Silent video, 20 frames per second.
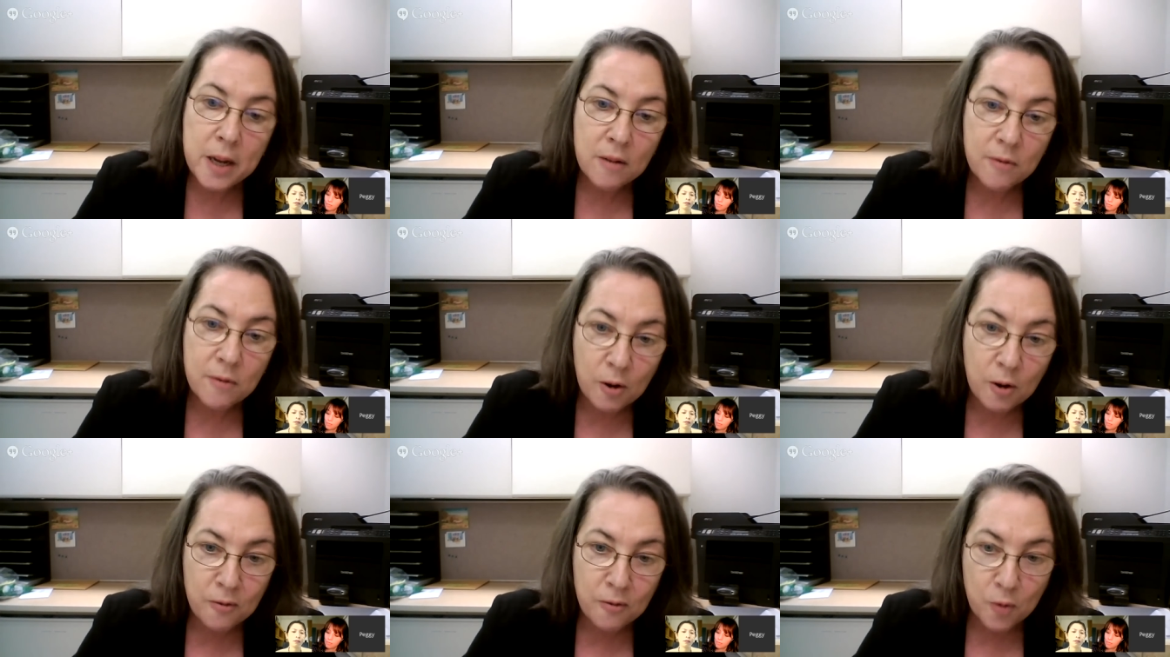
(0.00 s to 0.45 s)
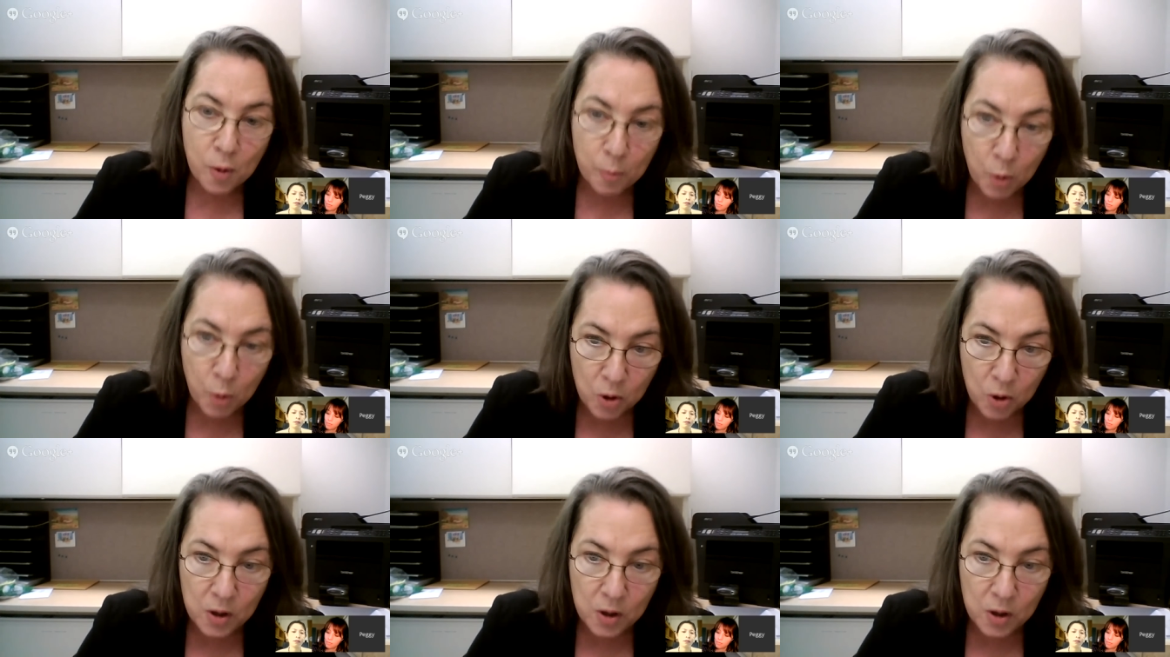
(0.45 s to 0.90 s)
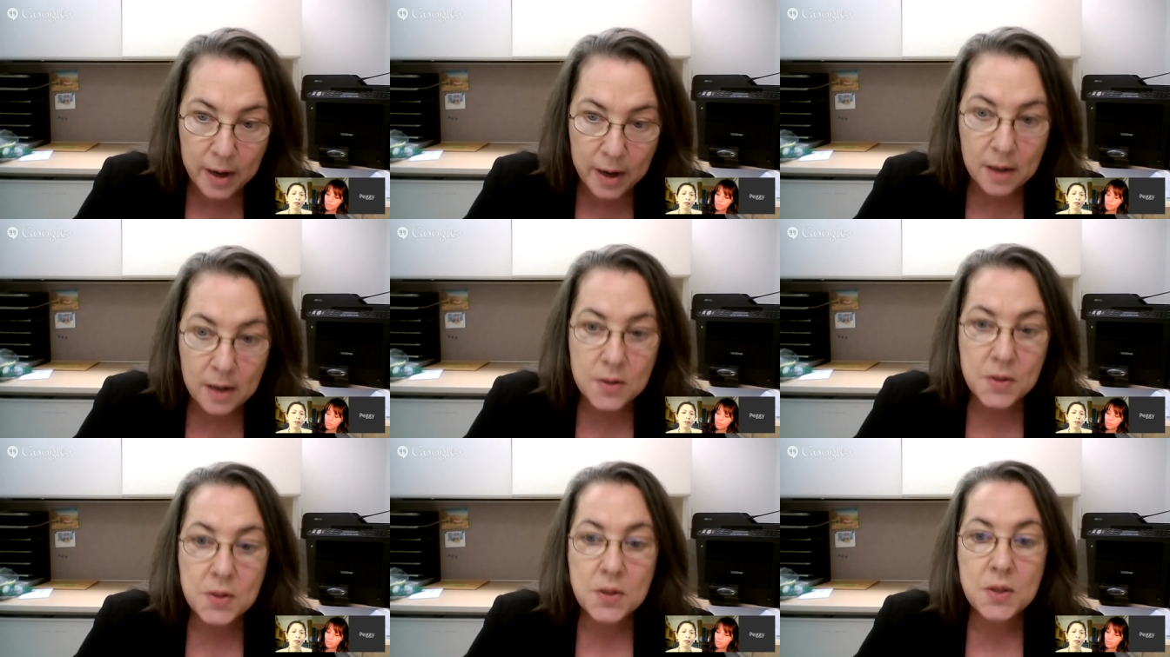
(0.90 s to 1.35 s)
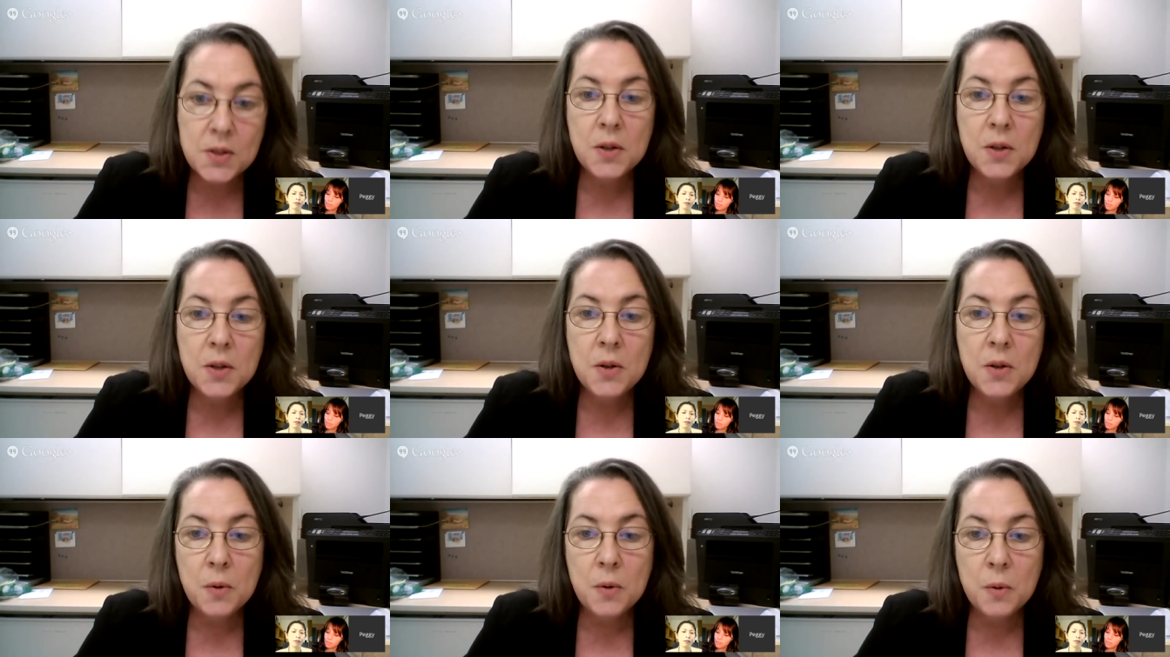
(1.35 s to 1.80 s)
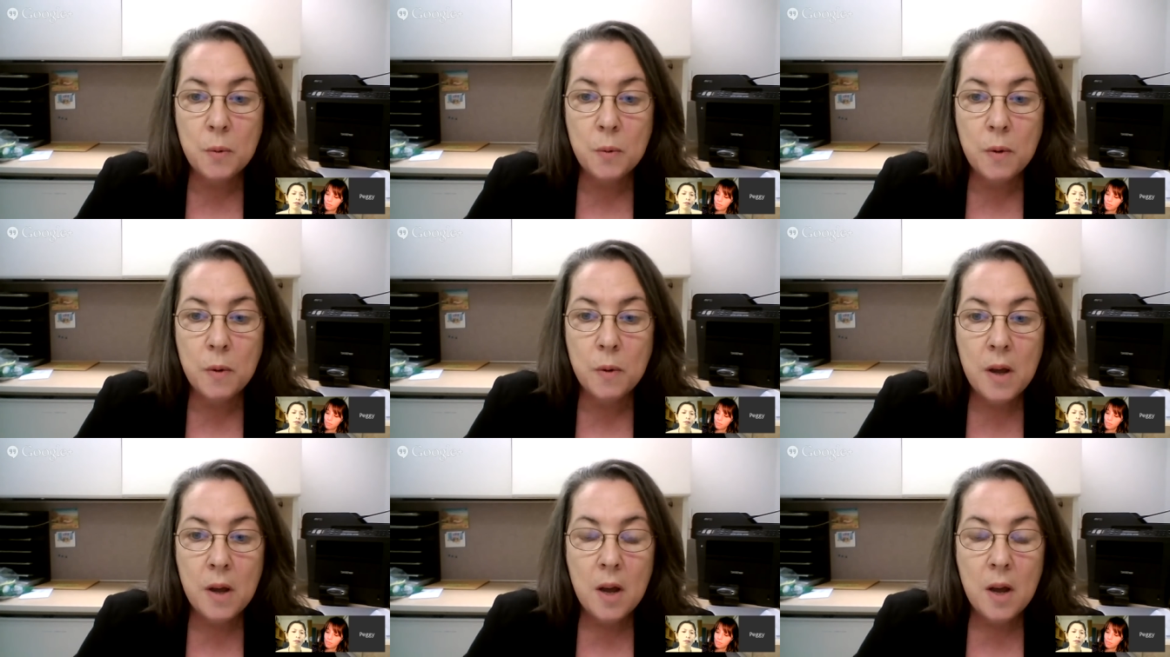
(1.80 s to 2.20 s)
of our former clients to